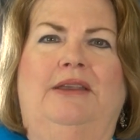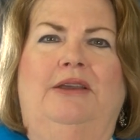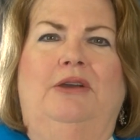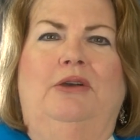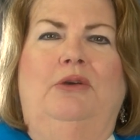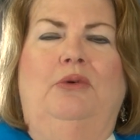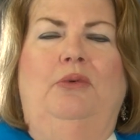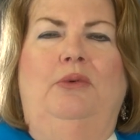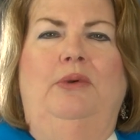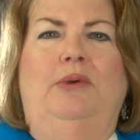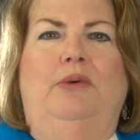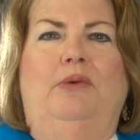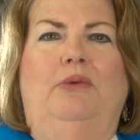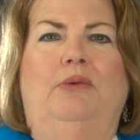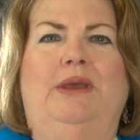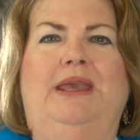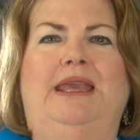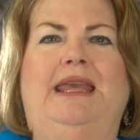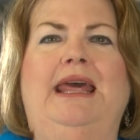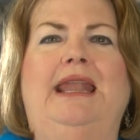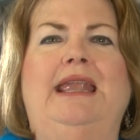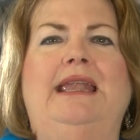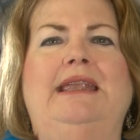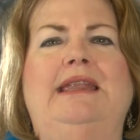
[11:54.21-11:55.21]
We
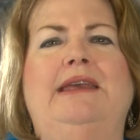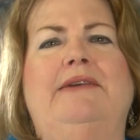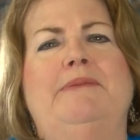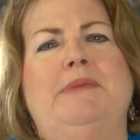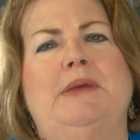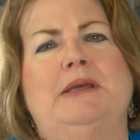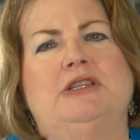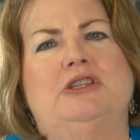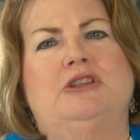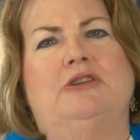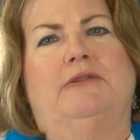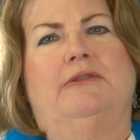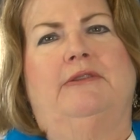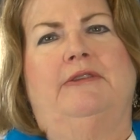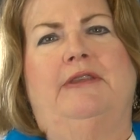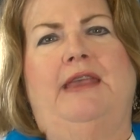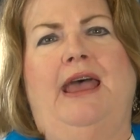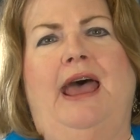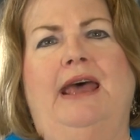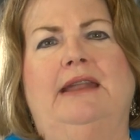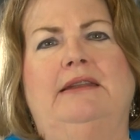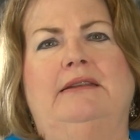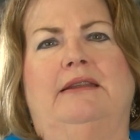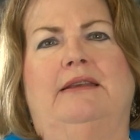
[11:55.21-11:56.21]
get an image of
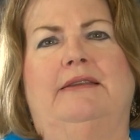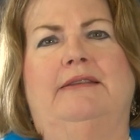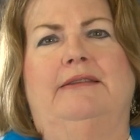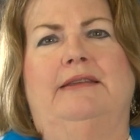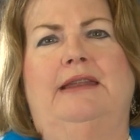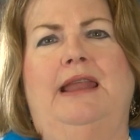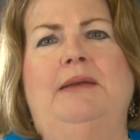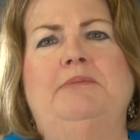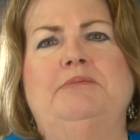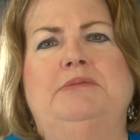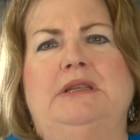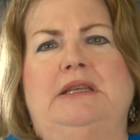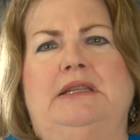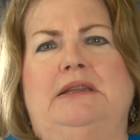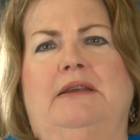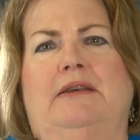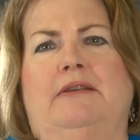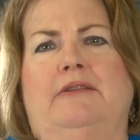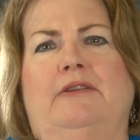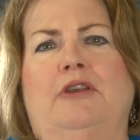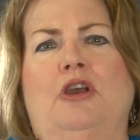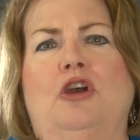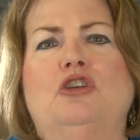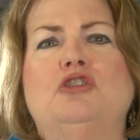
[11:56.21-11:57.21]
sadness and
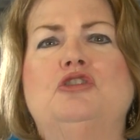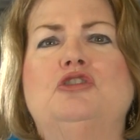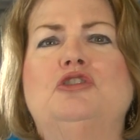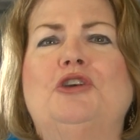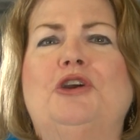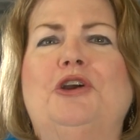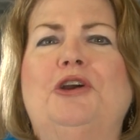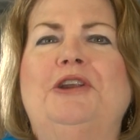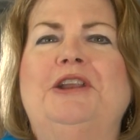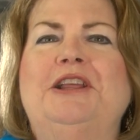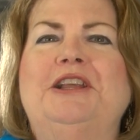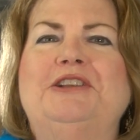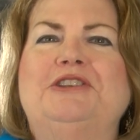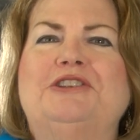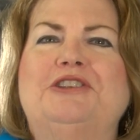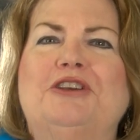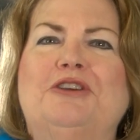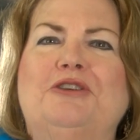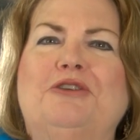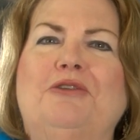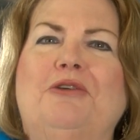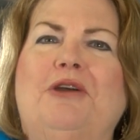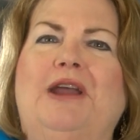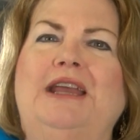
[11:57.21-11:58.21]
emptiness turning to
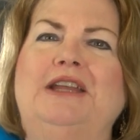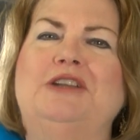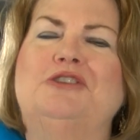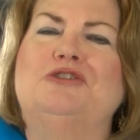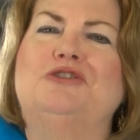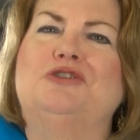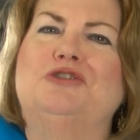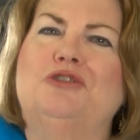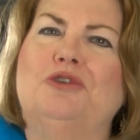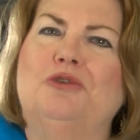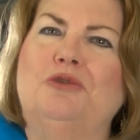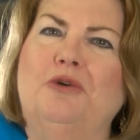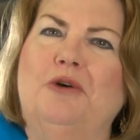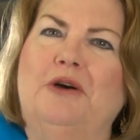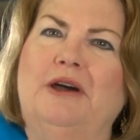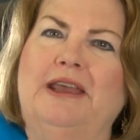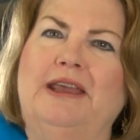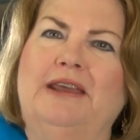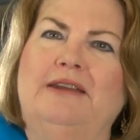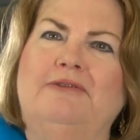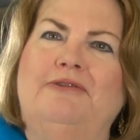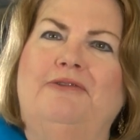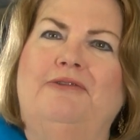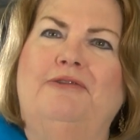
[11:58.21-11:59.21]
great joy
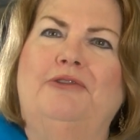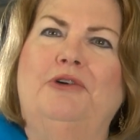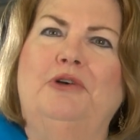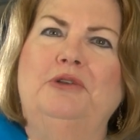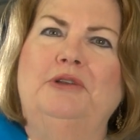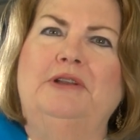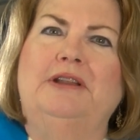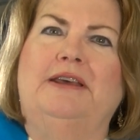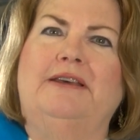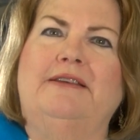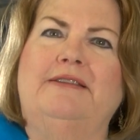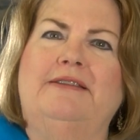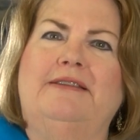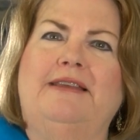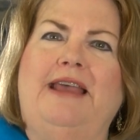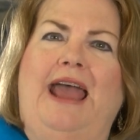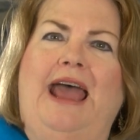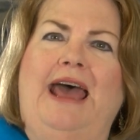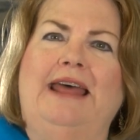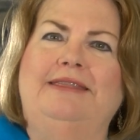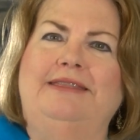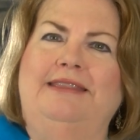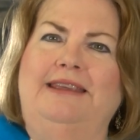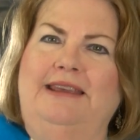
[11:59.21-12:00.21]
and fullness
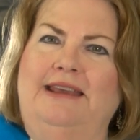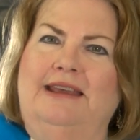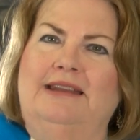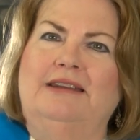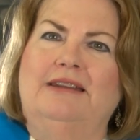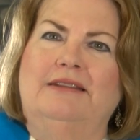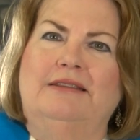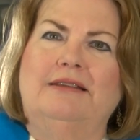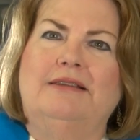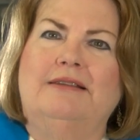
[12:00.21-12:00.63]
at the end of the